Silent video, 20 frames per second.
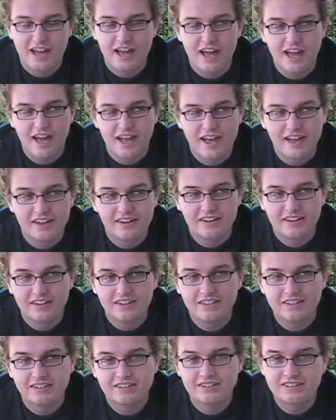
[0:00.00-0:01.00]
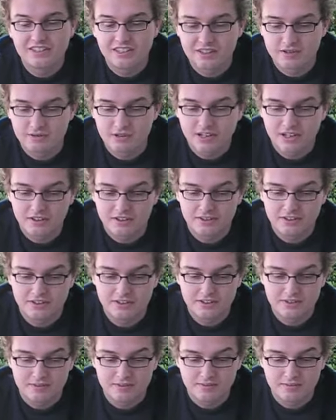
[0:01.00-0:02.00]
And let's see, what else?
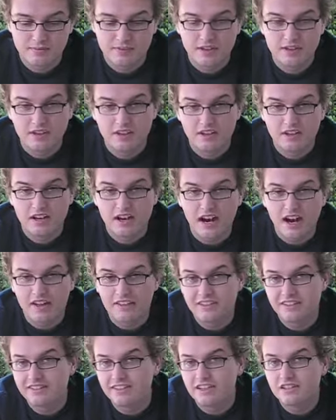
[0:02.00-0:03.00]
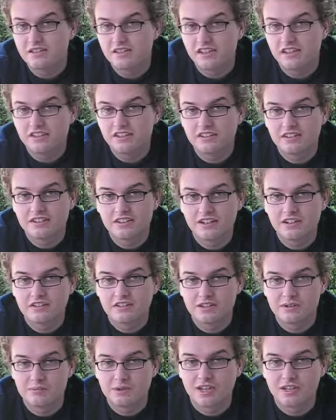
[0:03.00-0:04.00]
I think that's it. It's
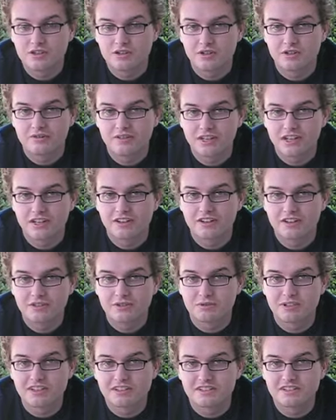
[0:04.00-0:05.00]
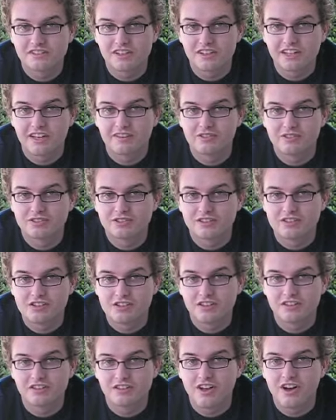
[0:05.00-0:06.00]
going to be a short video this week, since I gave you such
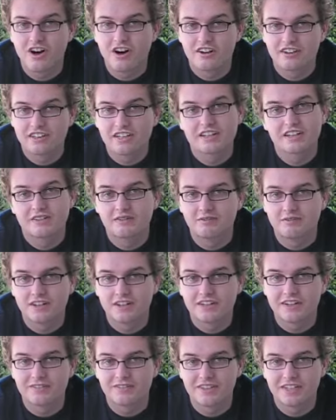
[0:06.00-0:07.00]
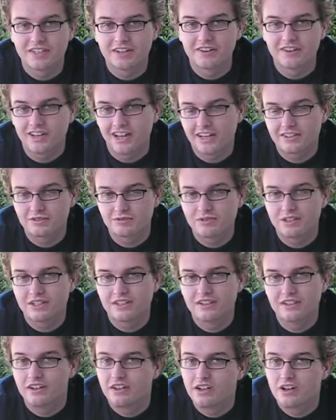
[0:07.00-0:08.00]
a long and conflated video last week.
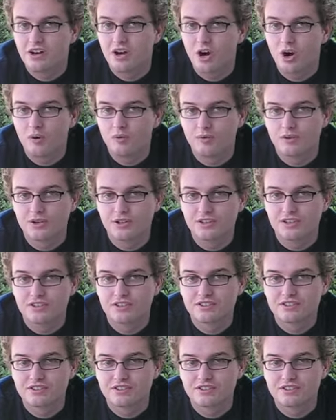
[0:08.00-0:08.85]
Hopefully